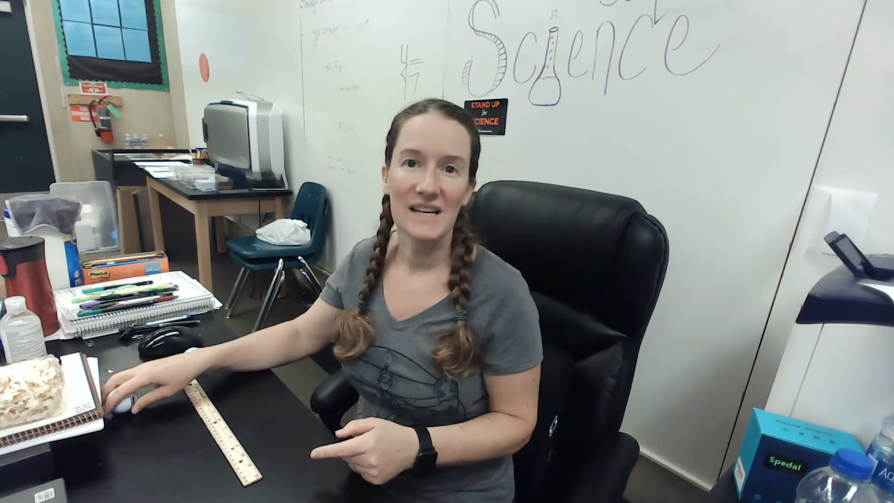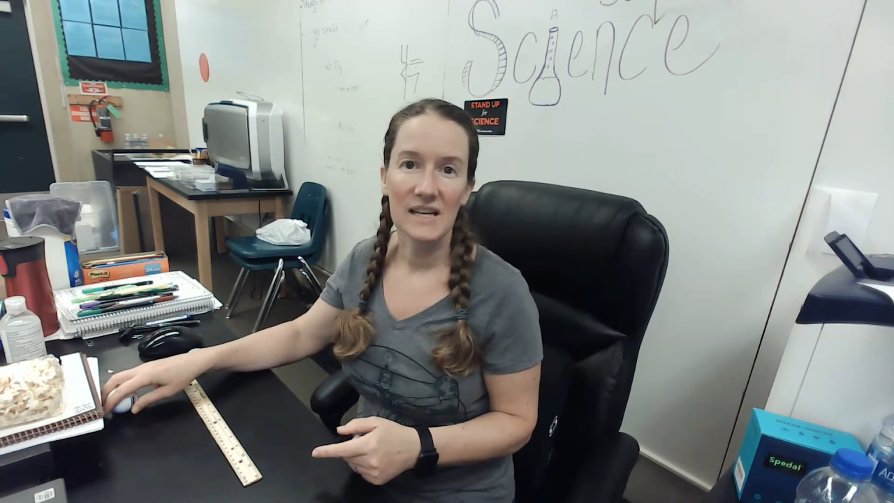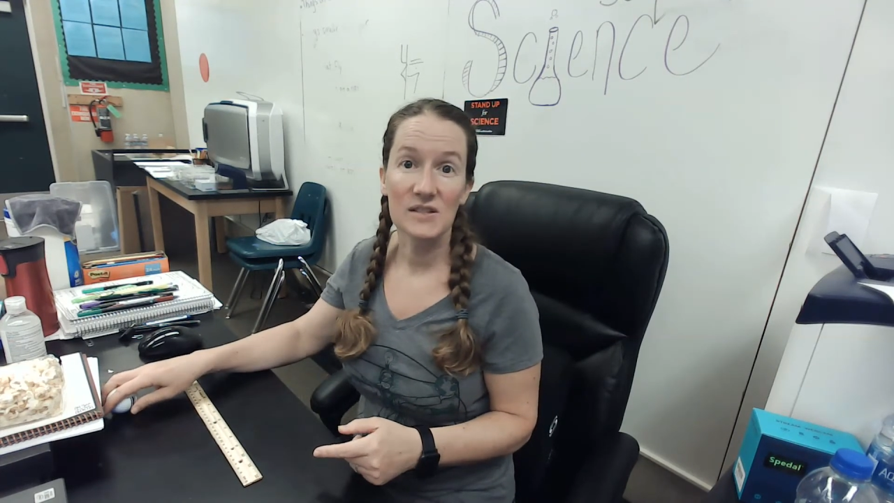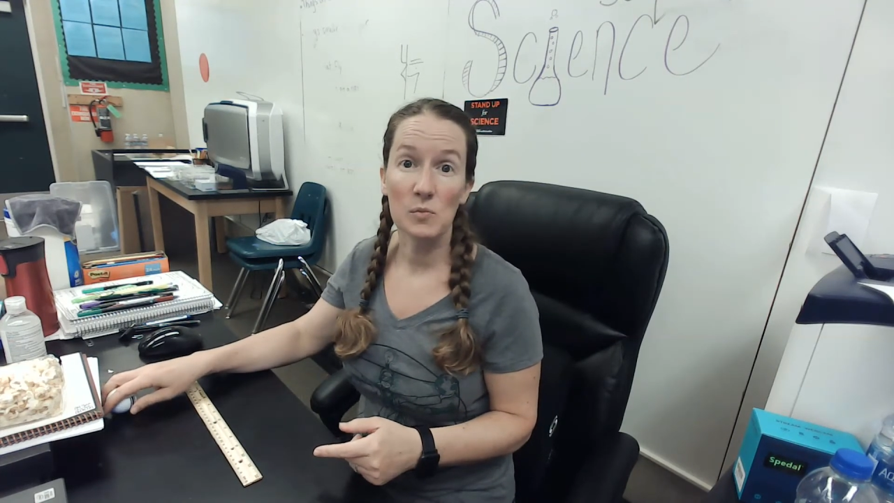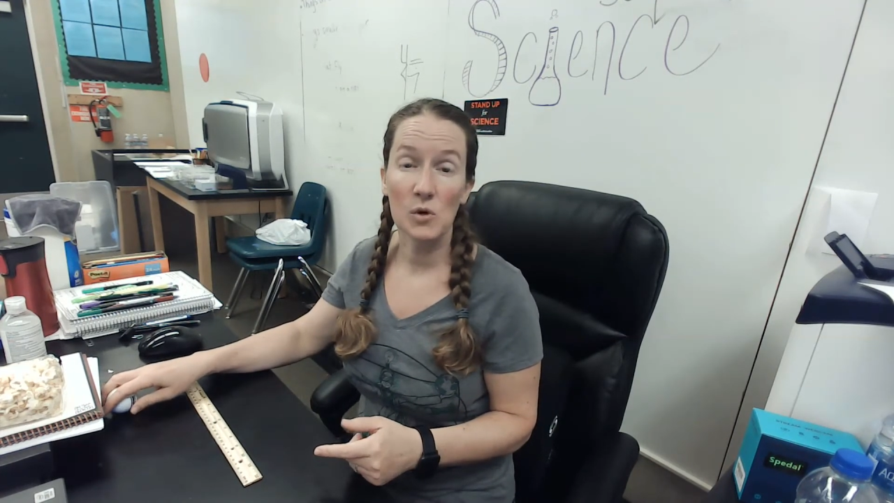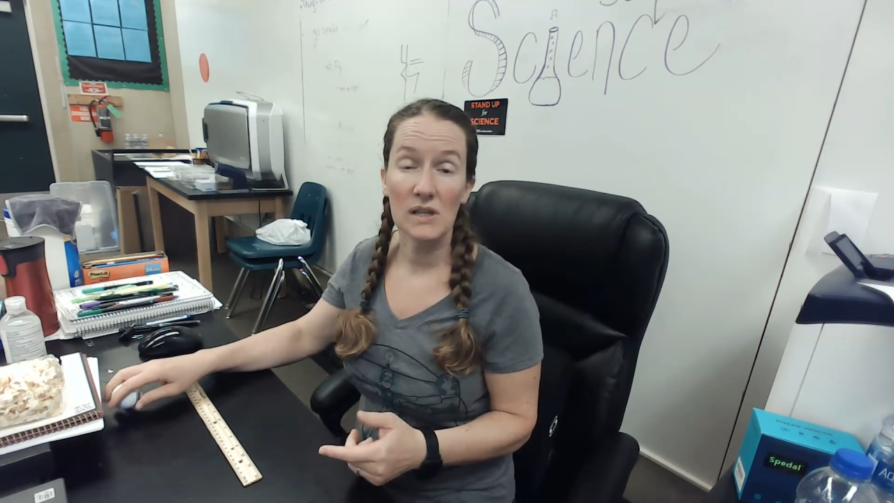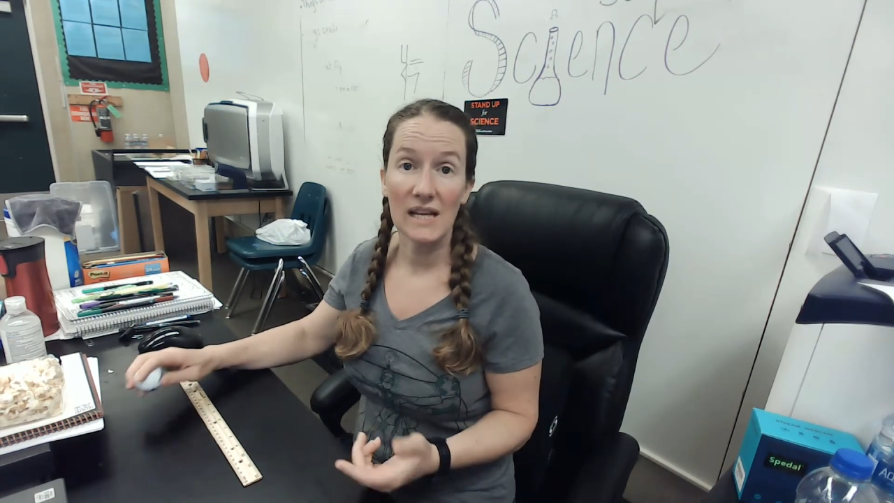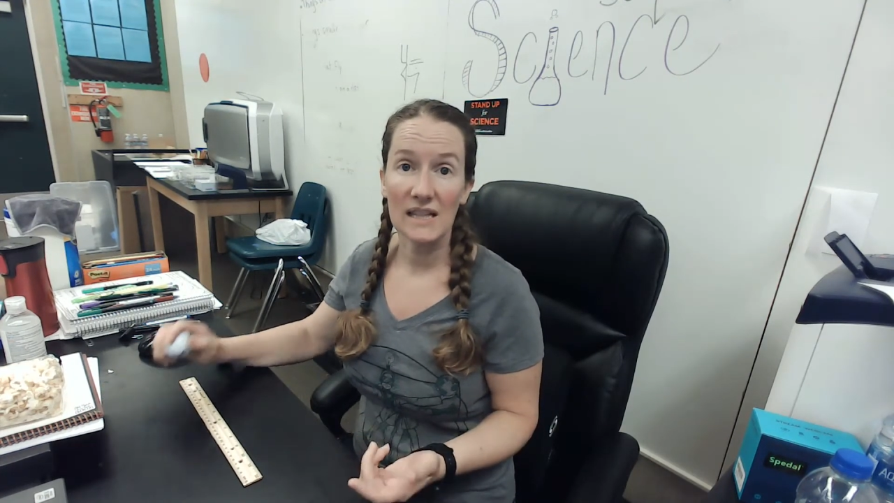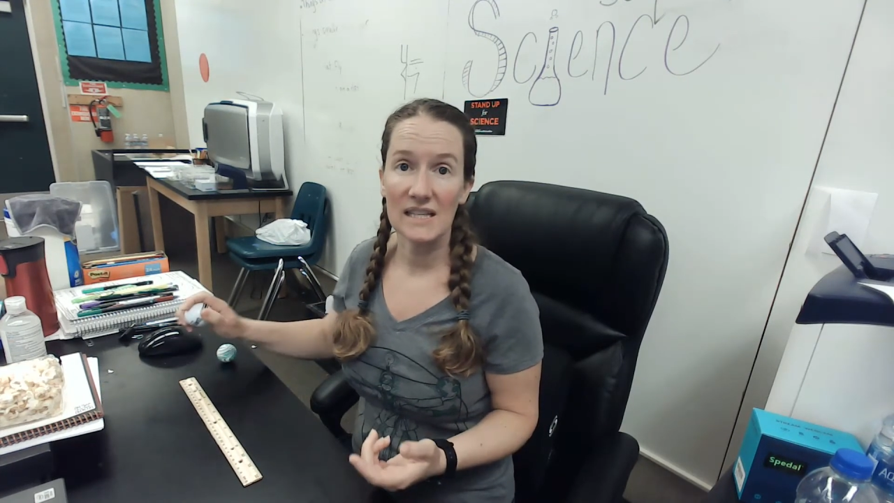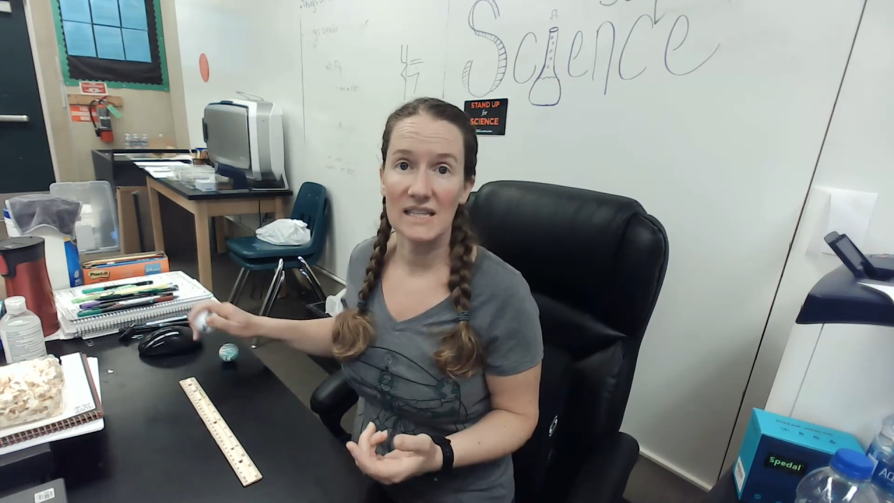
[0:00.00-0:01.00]
is more
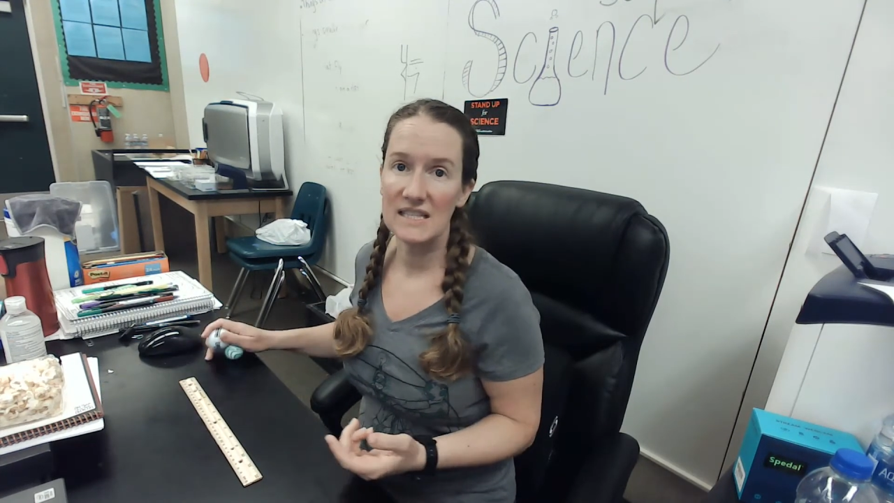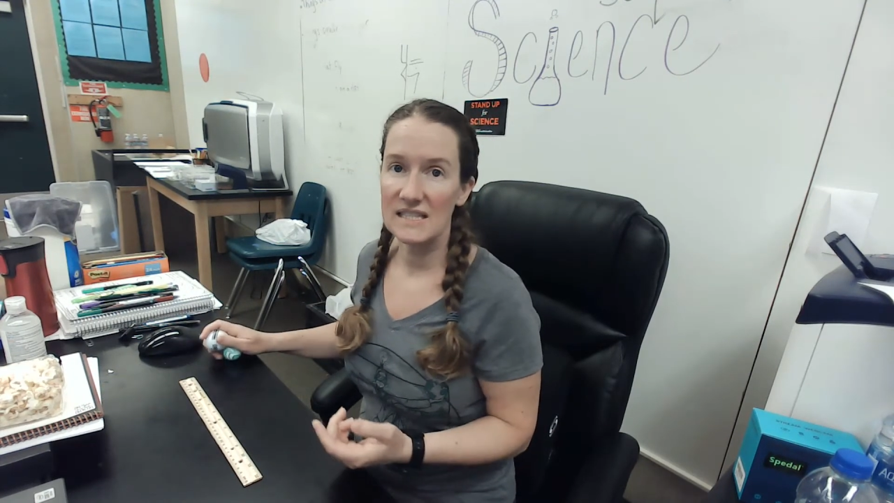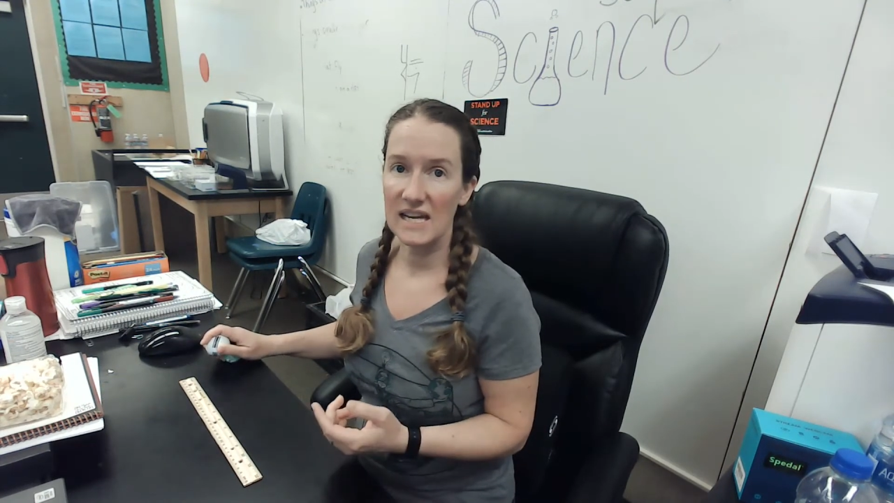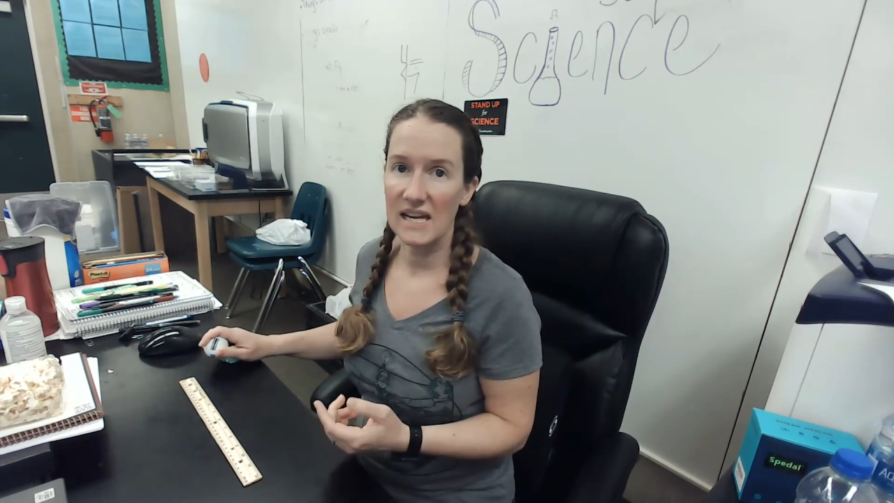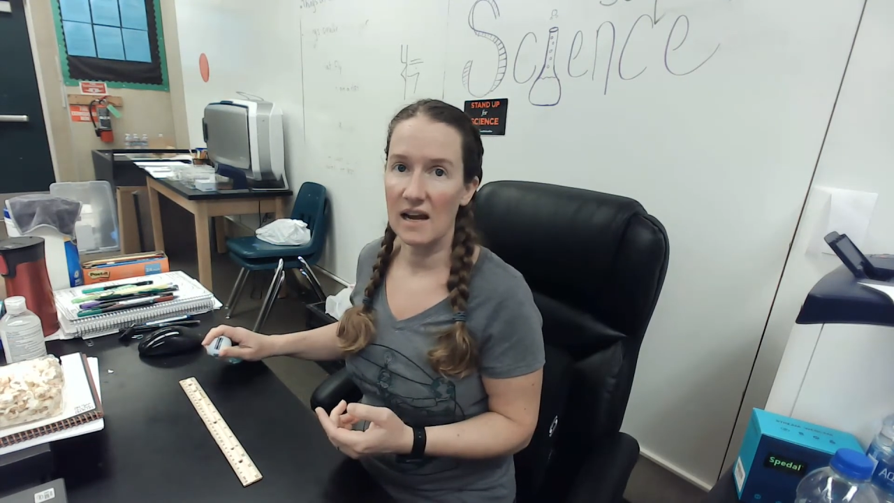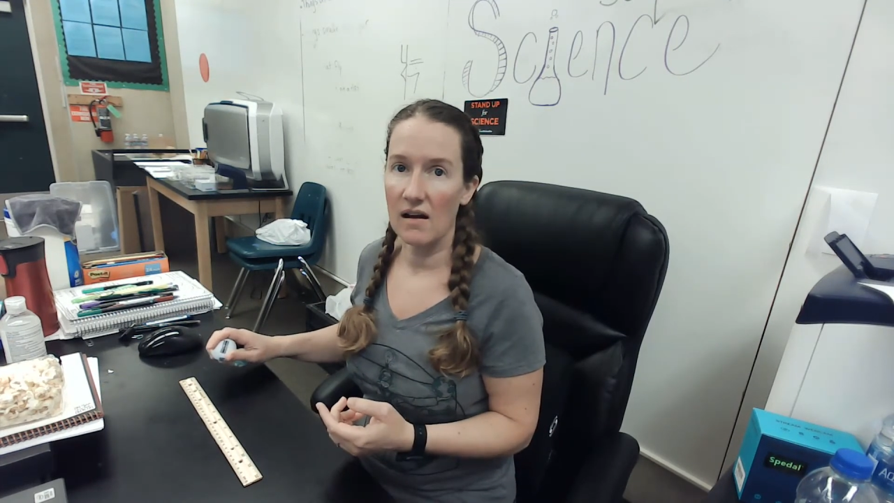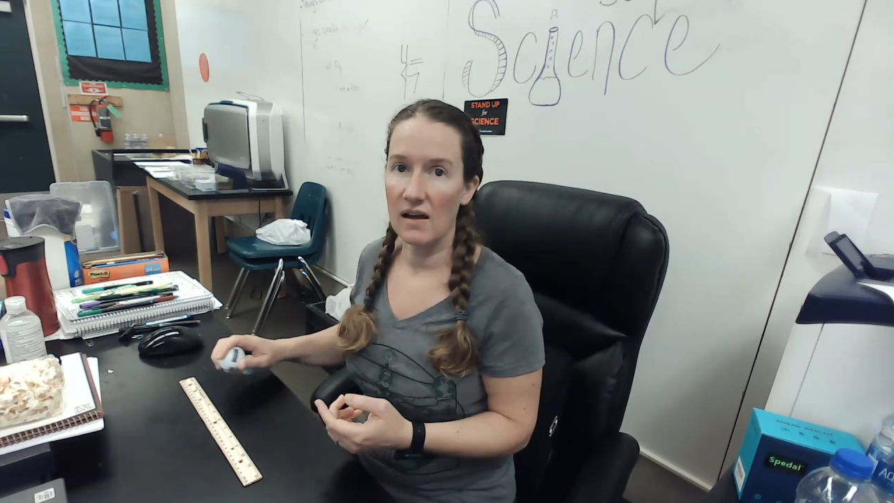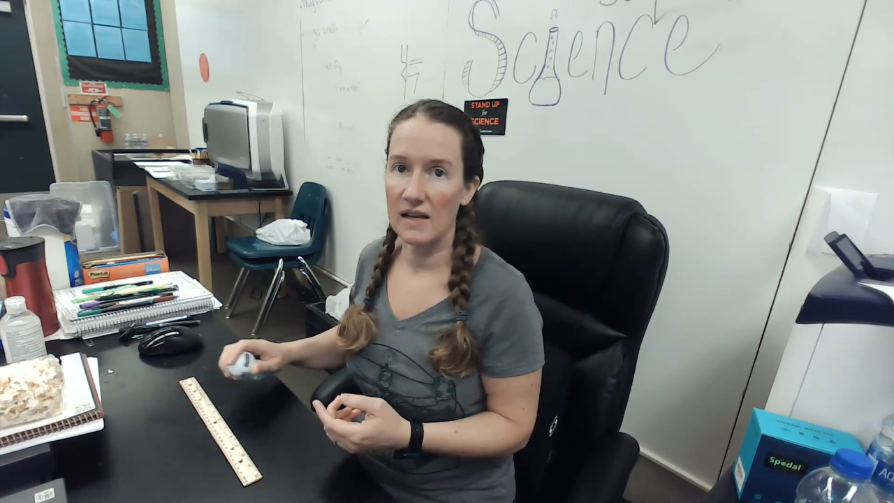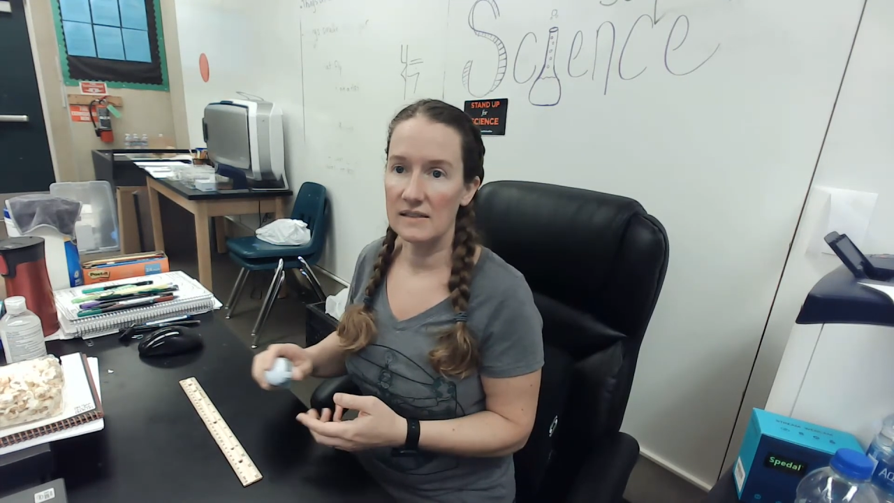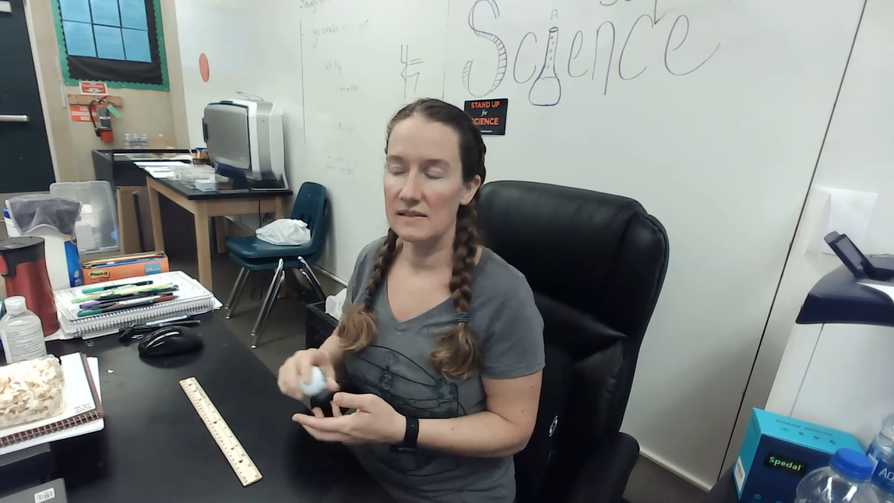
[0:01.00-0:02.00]
likely to stay
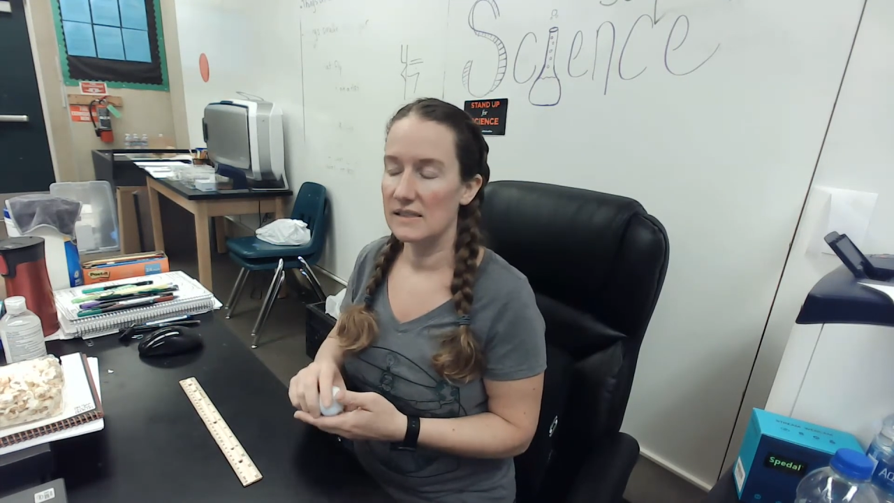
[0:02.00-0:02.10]
on